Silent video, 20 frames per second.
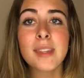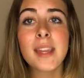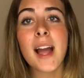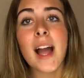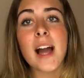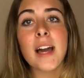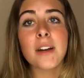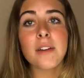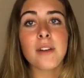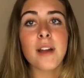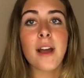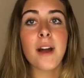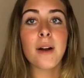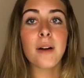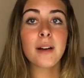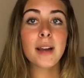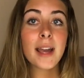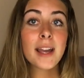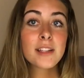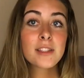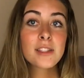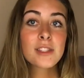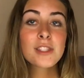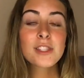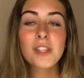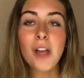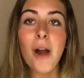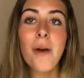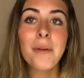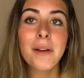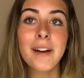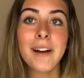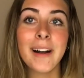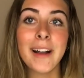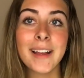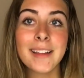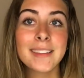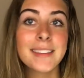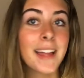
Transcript: I don't know. It's so good.